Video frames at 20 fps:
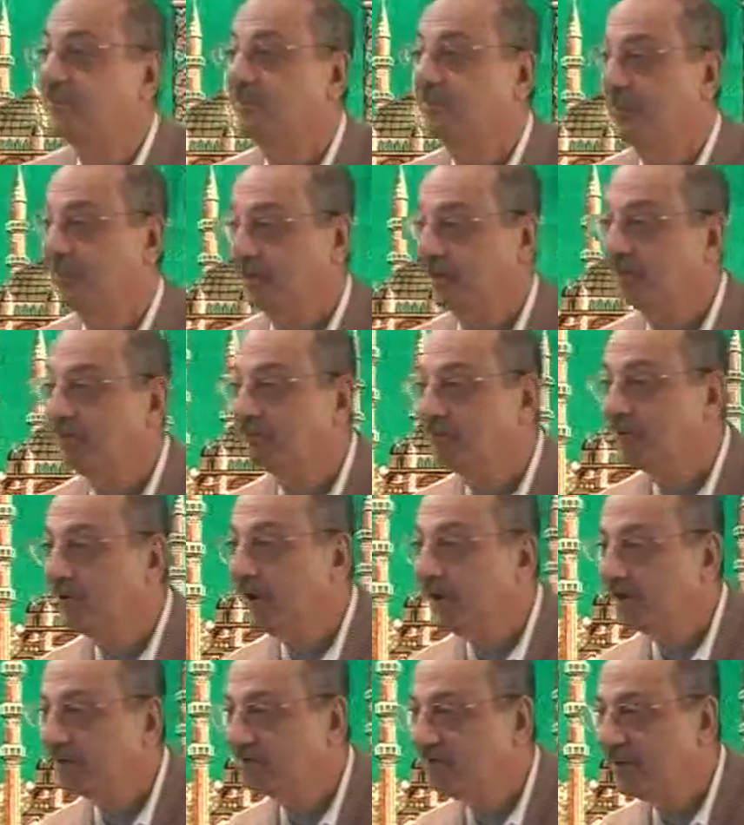But if you
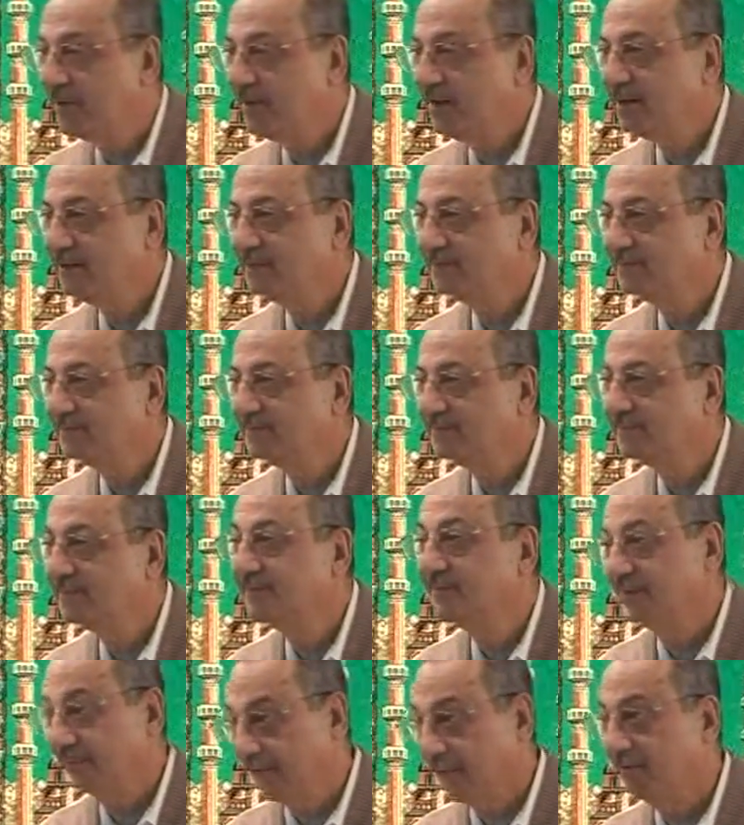hit me,
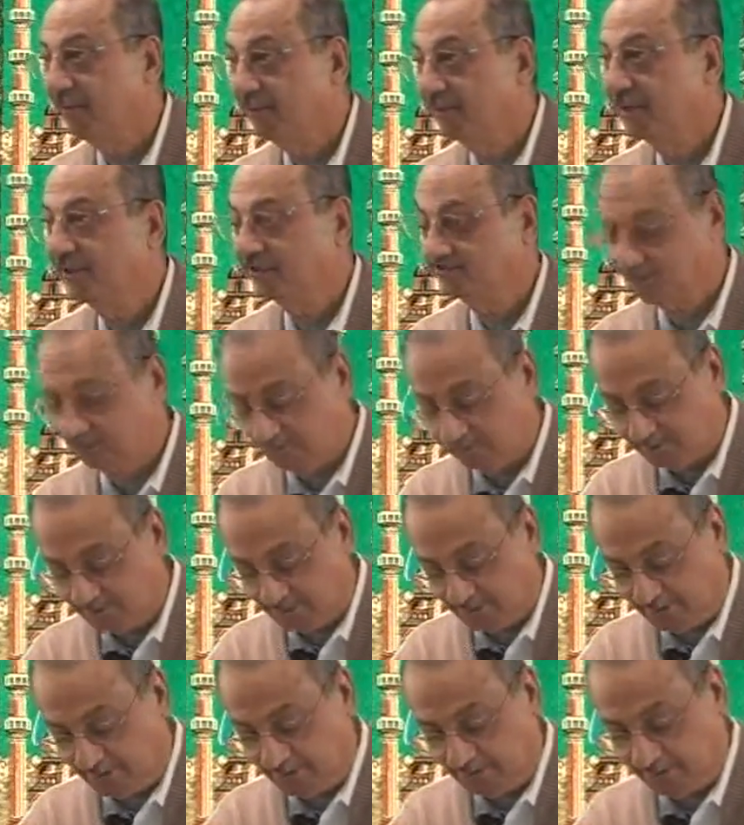I will hit you.
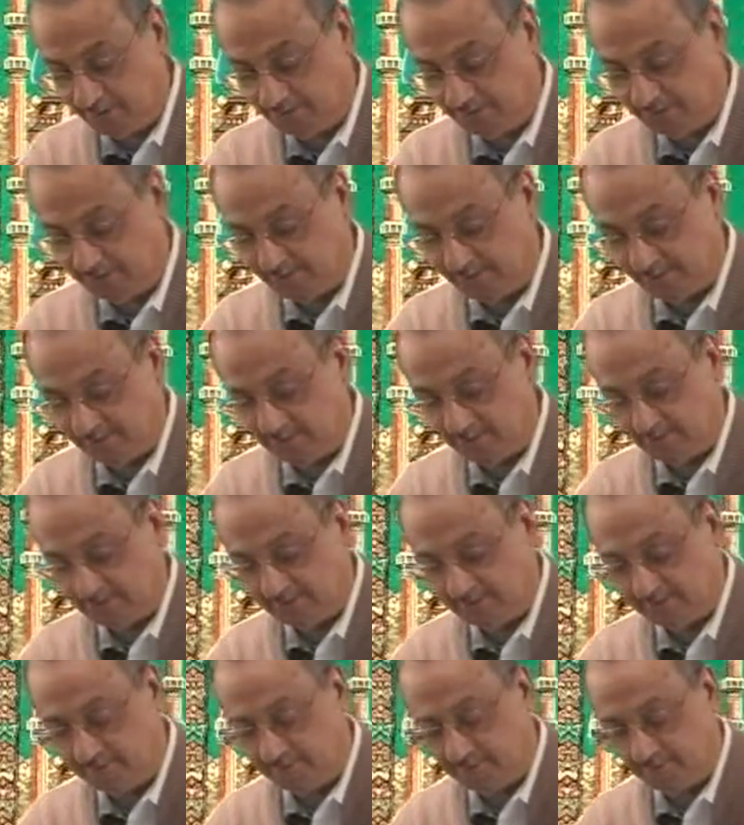Okay.
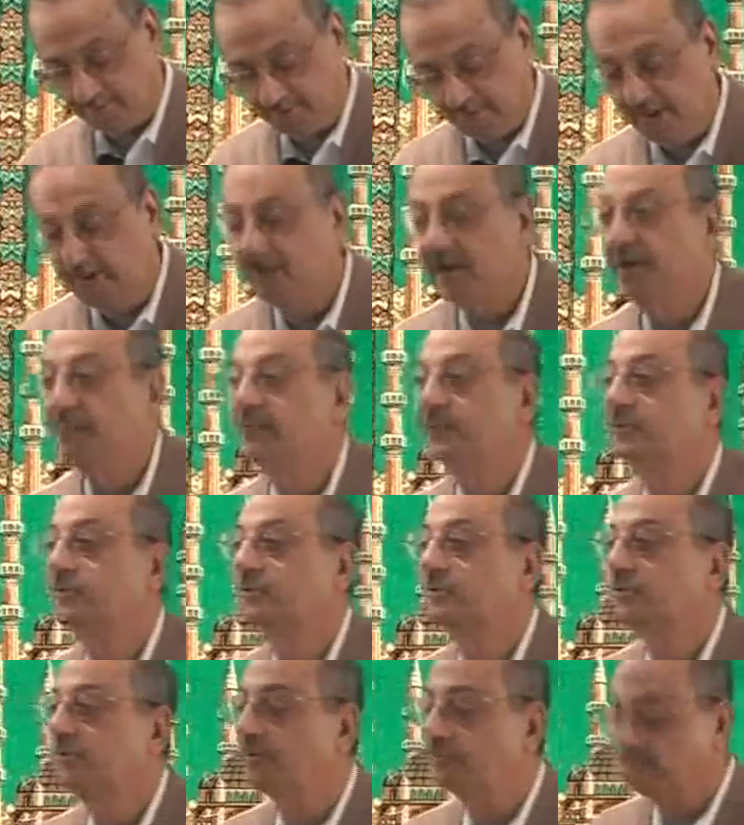Number
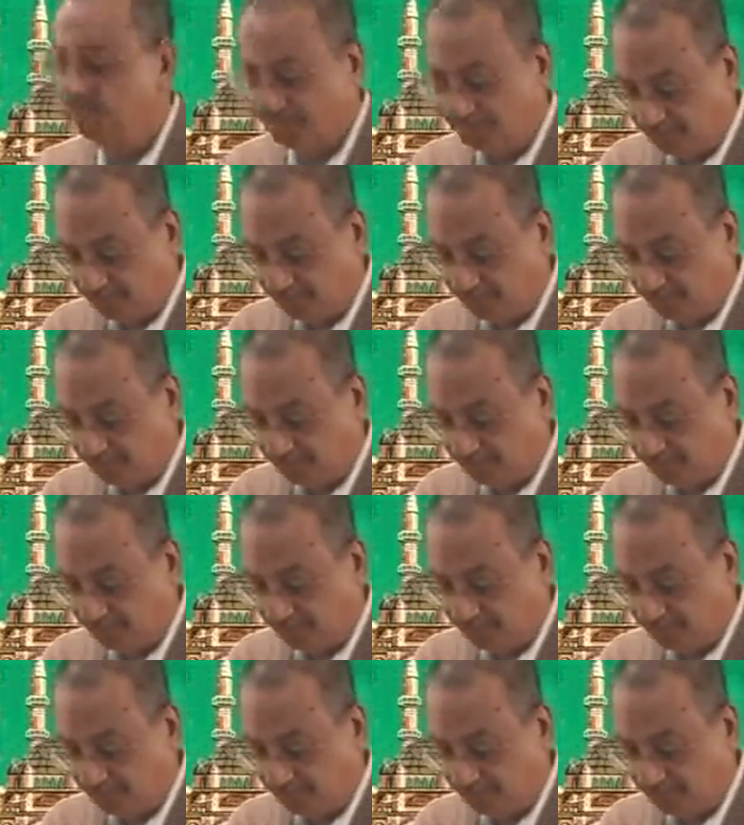2.